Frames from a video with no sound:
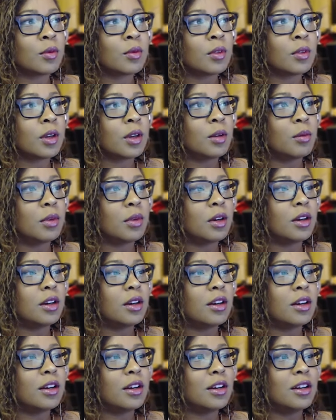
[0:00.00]
Come
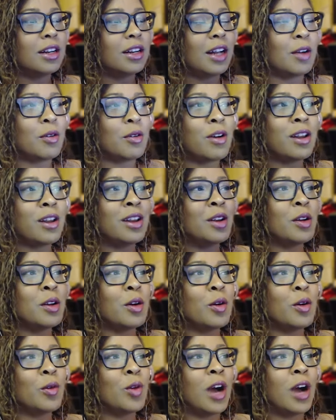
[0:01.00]
on, I want to
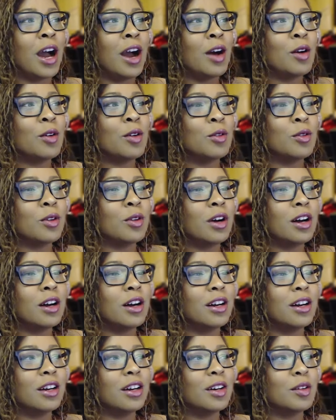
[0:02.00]
know
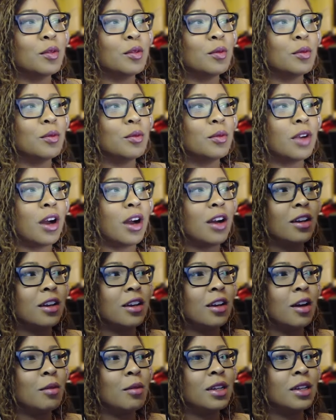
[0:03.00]
how um,
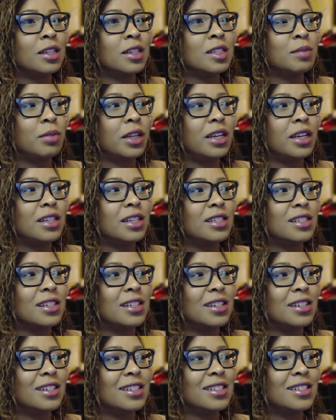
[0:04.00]
Kageyama explains
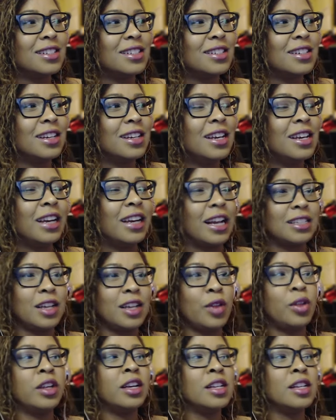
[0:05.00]
this. Because I
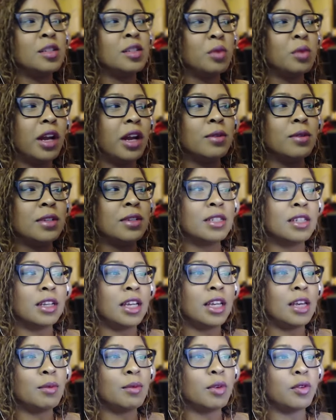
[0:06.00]
think it's what I was
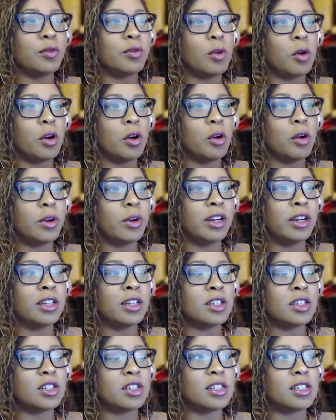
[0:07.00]
thinking before, where he's
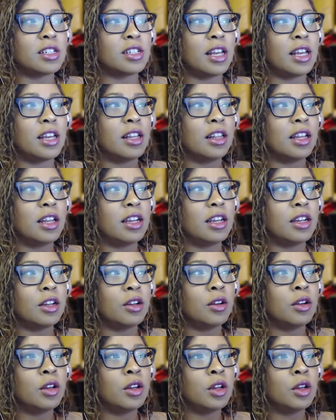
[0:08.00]
just saying, like,
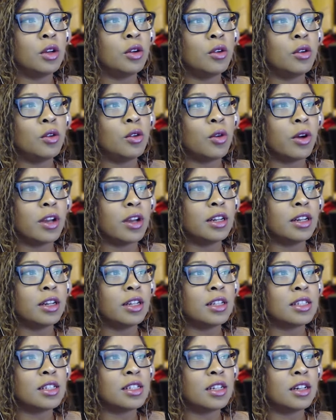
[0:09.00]
Noya
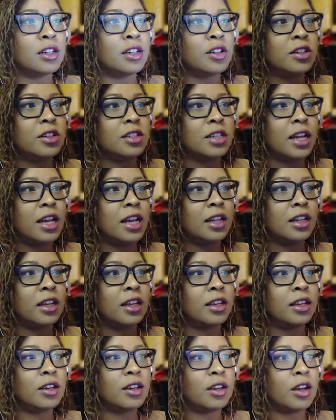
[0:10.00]
needs to understand, like,
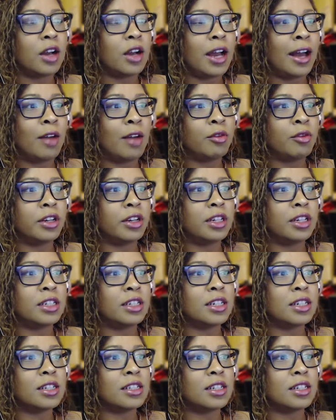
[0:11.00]
after he
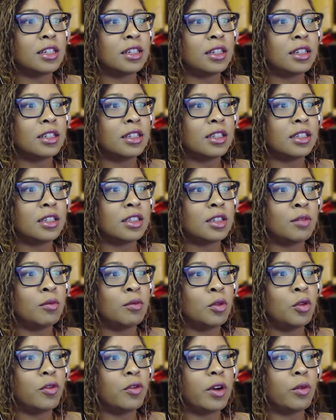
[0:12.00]
does it, to
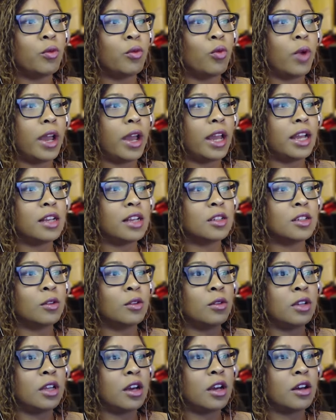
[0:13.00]
move away so
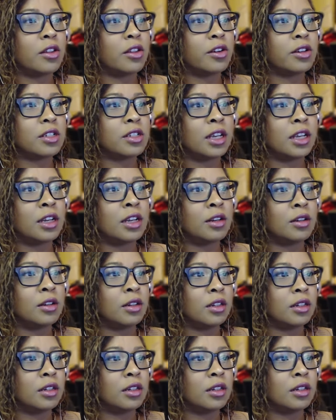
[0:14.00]
the others can